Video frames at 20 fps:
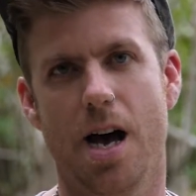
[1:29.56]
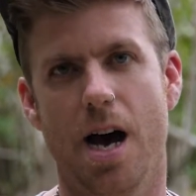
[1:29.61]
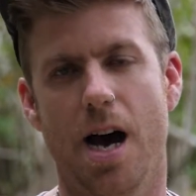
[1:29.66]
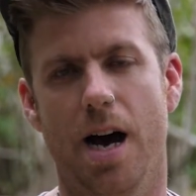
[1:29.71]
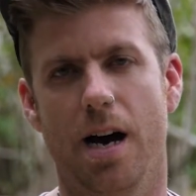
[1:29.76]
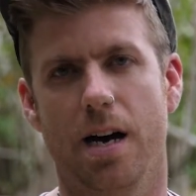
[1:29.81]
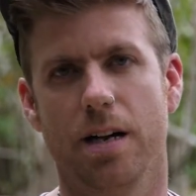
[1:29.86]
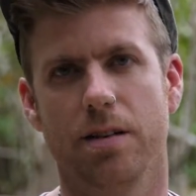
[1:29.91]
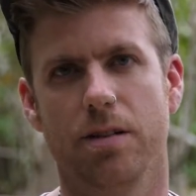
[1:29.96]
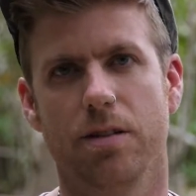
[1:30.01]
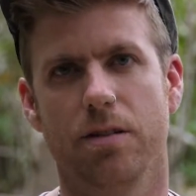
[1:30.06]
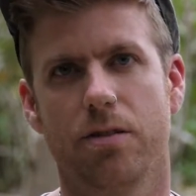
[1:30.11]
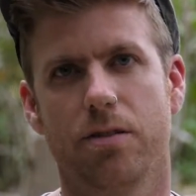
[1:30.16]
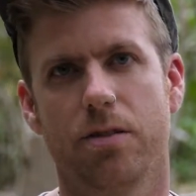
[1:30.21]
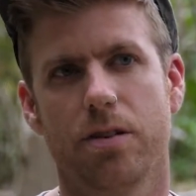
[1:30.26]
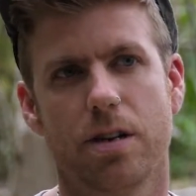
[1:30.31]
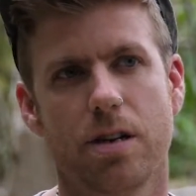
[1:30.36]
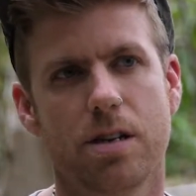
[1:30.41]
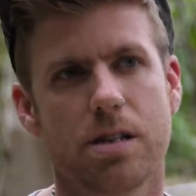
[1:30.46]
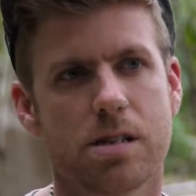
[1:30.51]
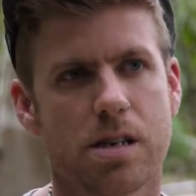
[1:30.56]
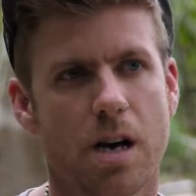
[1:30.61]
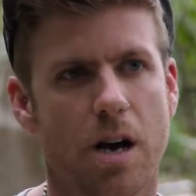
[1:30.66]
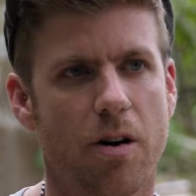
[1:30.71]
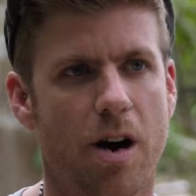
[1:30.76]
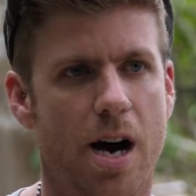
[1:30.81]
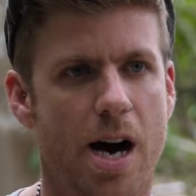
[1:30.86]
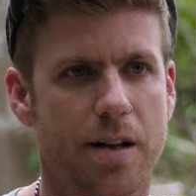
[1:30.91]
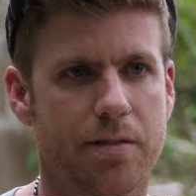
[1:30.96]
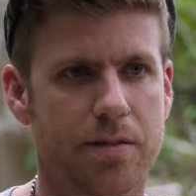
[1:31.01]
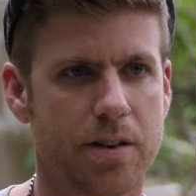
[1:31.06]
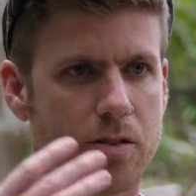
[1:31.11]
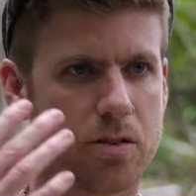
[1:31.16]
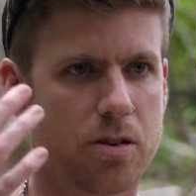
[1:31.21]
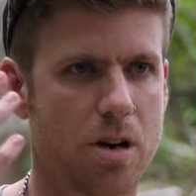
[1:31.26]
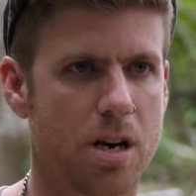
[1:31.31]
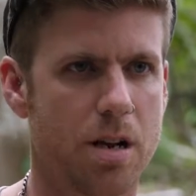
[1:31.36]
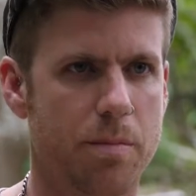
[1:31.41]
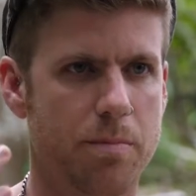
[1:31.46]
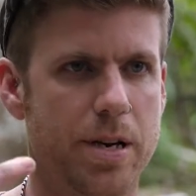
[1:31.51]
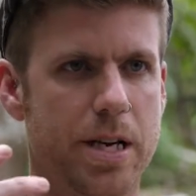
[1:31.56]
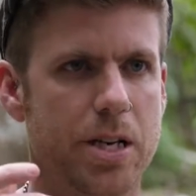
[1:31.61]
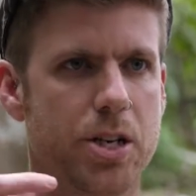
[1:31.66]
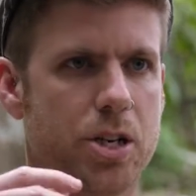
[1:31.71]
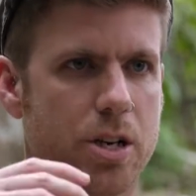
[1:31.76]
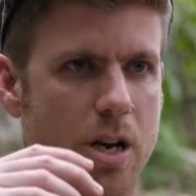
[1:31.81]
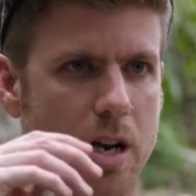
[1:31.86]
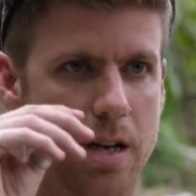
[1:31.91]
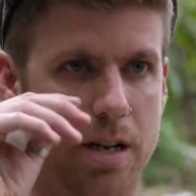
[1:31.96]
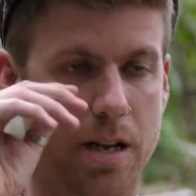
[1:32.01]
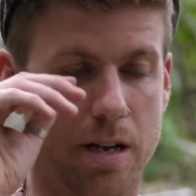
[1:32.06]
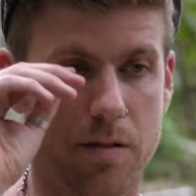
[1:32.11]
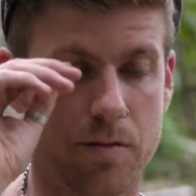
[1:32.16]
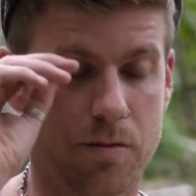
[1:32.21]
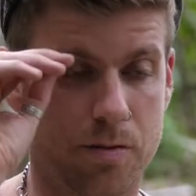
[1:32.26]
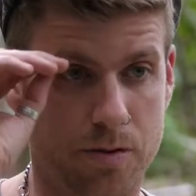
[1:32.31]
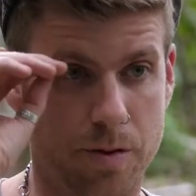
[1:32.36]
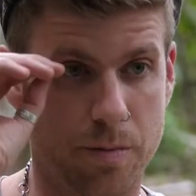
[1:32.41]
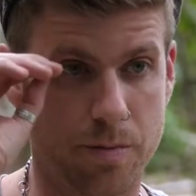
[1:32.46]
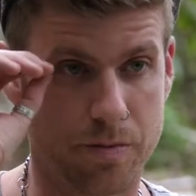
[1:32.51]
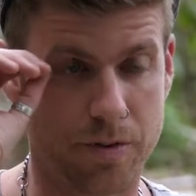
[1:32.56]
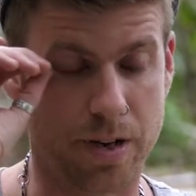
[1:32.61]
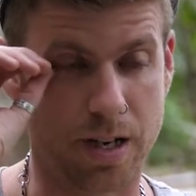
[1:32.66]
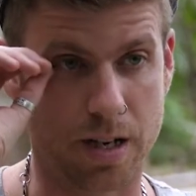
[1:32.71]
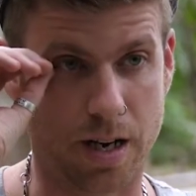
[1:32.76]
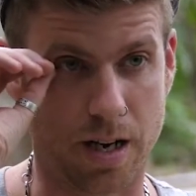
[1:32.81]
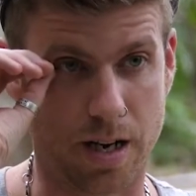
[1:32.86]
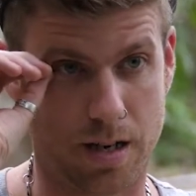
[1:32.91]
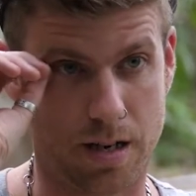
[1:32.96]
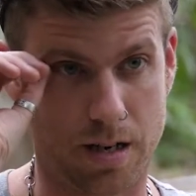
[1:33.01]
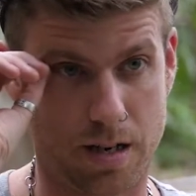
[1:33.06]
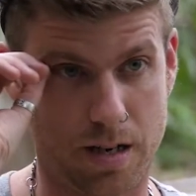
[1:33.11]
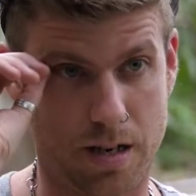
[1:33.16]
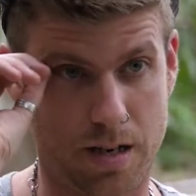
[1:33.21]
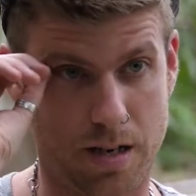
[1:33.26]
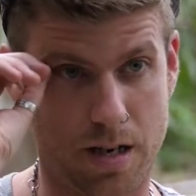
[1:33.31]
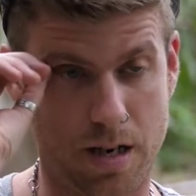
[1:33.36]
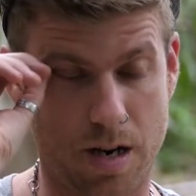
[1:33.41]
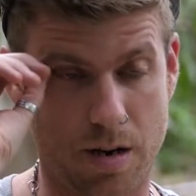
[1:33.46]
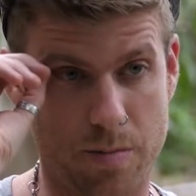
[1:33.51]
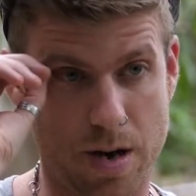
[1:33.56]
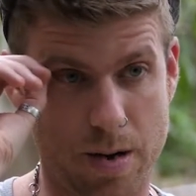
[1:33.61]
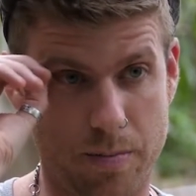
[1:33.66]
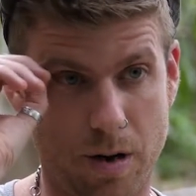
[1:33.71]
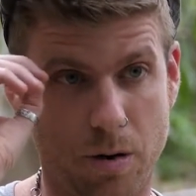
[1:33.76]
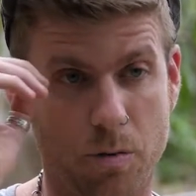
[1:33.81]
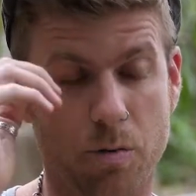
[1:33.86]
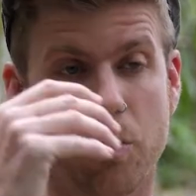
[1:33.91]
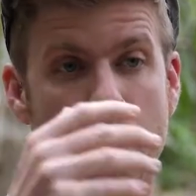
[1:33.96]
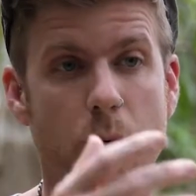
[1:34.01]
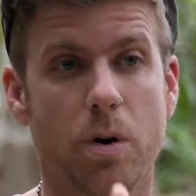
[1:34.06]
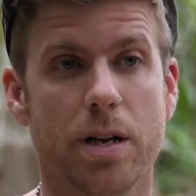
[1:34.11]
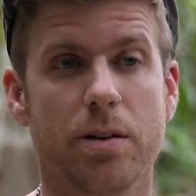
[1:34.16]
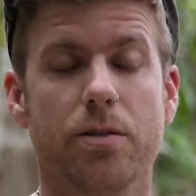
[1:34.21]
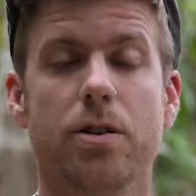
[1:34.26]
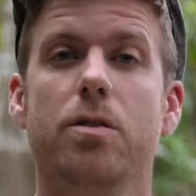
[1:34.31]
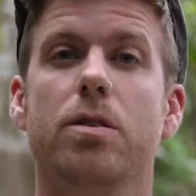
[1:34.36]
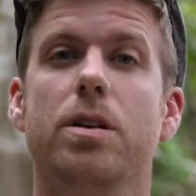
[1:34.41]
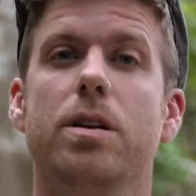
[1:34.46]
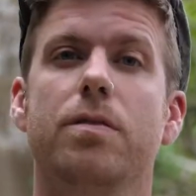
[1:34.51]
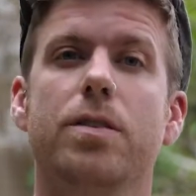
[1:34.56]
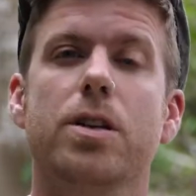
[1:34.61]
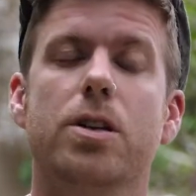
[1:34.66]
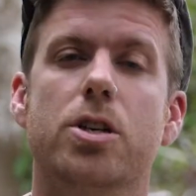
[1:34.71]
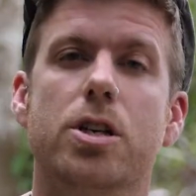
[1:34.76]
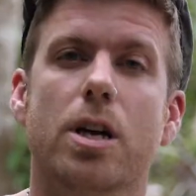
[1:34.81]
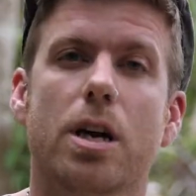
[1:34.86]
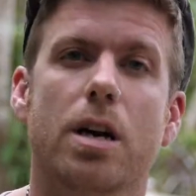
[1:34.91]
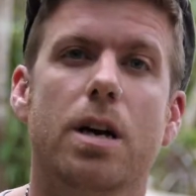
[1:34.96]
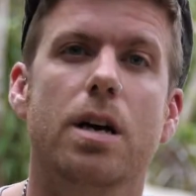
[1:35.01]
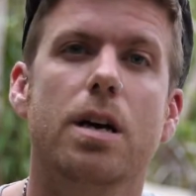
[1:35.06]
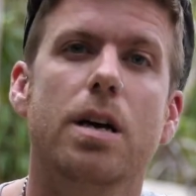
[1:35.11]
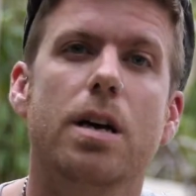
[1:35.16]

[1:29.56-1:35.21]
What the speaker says: And so I had this kind of picture that it was something that, you know, maybe I would want to do in the future.